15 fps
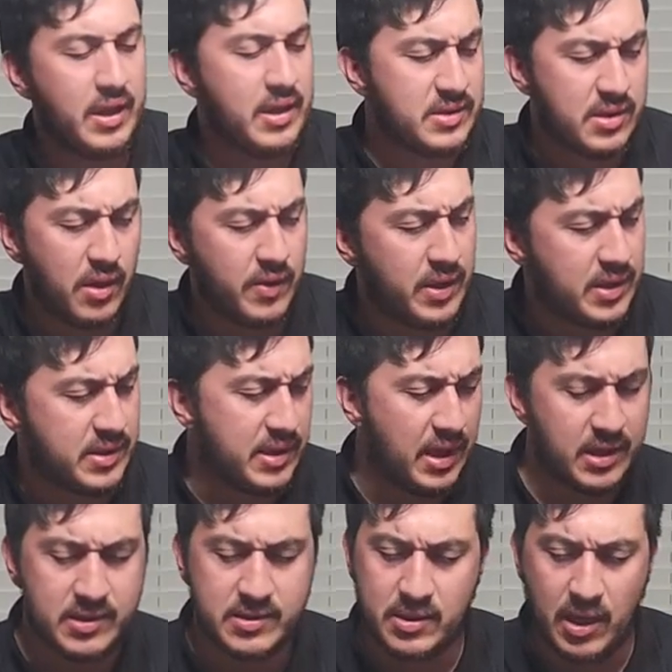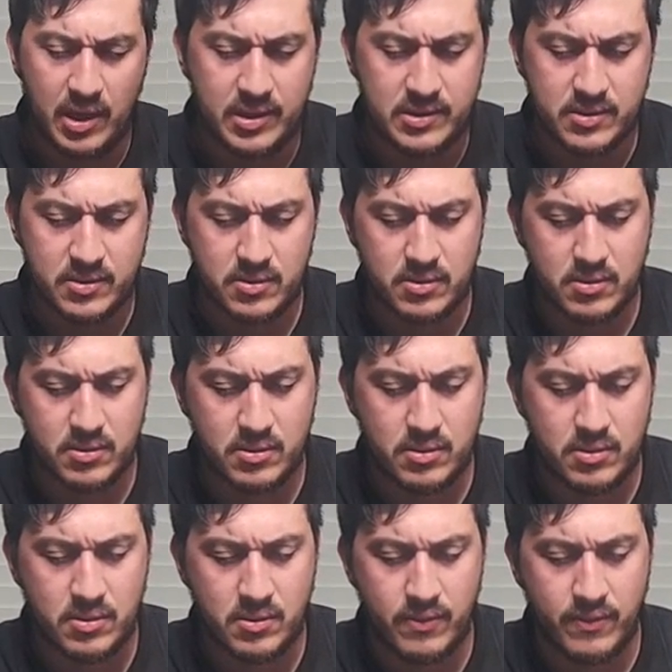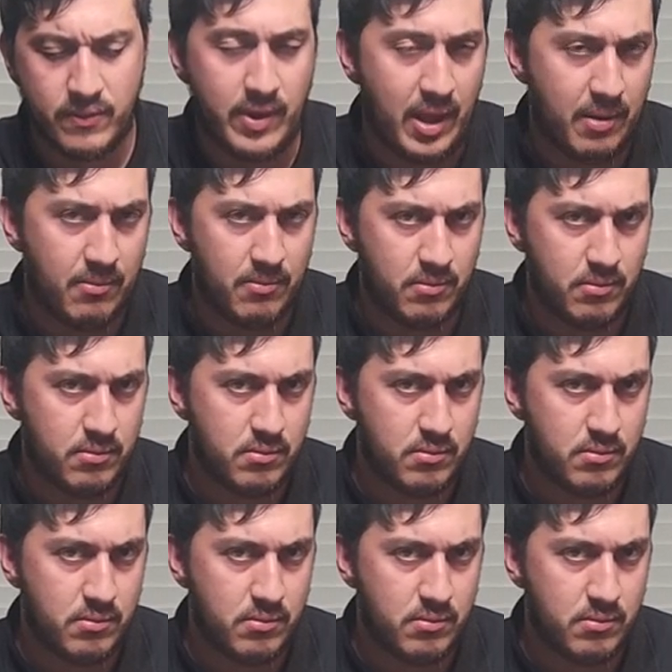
didn't sell the exact size for that